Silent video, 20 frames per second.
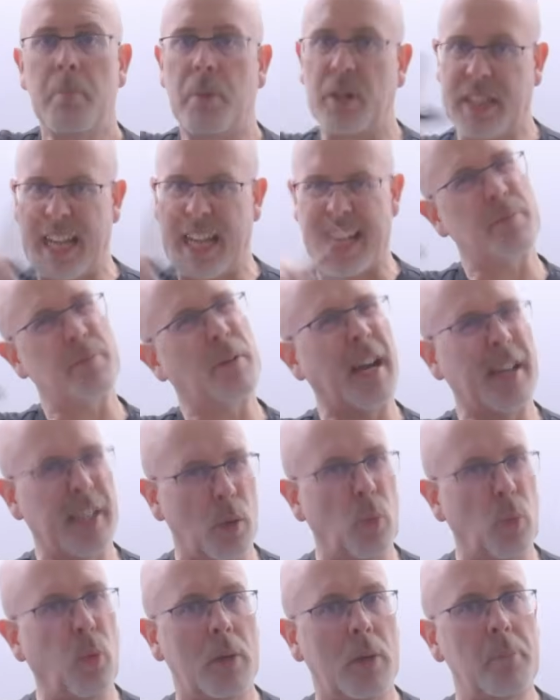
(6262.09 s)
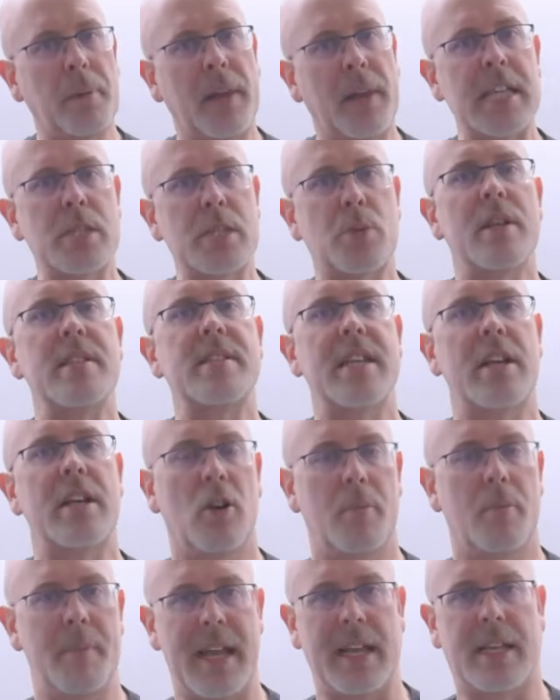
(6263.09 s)
but that's kind of the one place where a
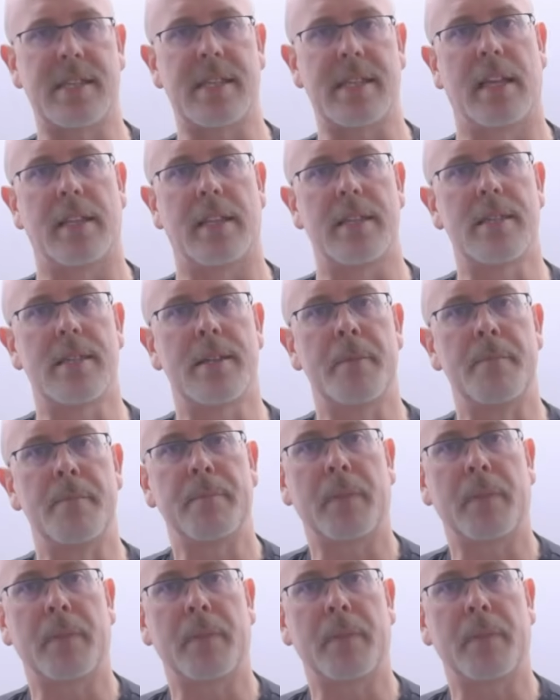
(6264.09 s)
zero makes sense,